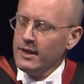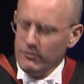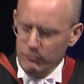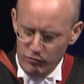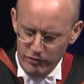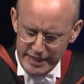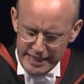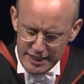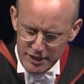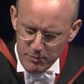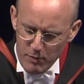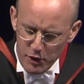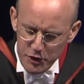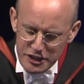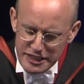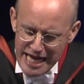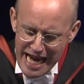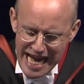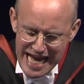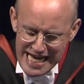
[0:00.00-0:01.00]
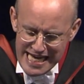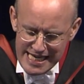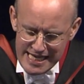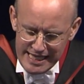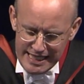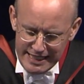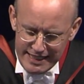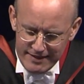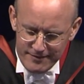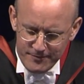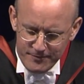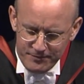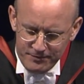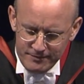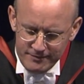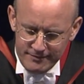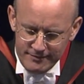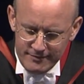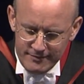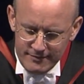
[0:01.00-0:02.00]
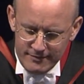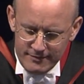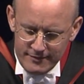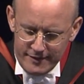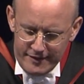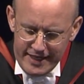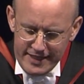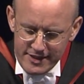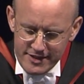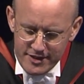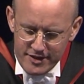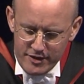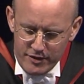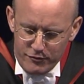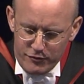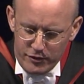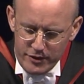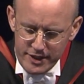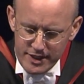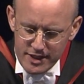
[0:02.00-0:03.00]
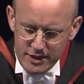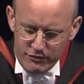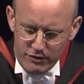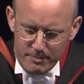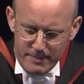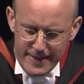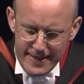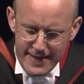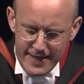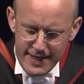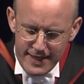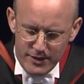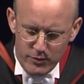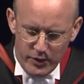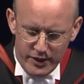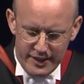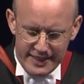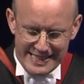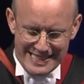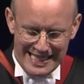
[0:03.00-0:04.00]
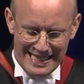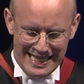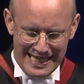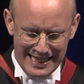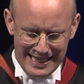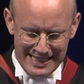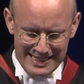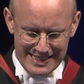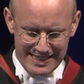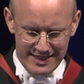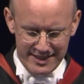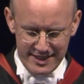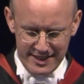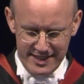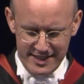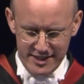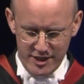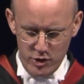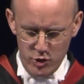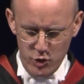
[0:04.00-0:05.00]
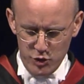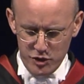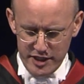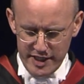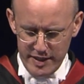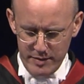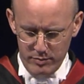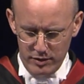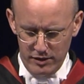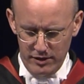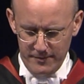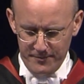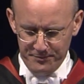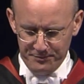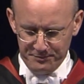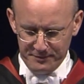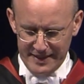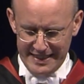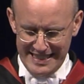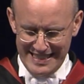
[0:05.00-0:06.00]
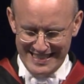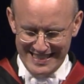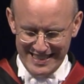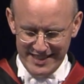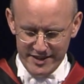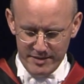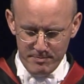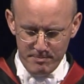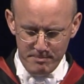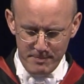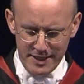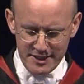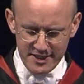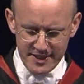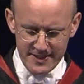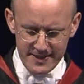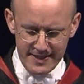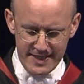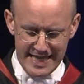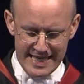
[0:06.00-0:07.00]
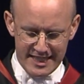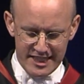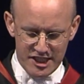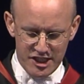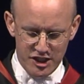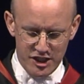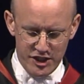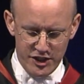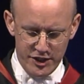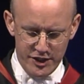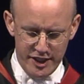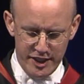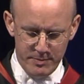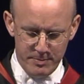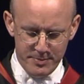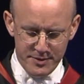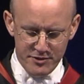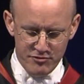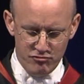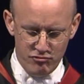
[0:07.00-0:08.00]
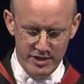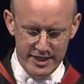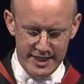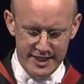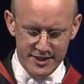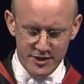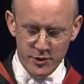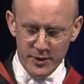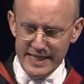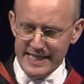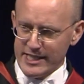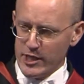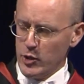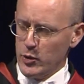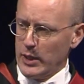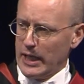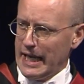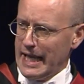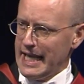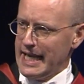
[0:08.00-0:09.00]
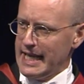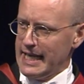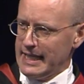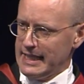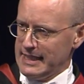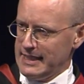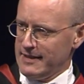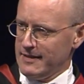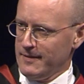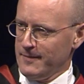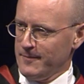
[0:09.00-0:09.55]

Read Montaigne. That's the voice of a man with his legs under his own table, eating the mutton and turnips raised on his own land.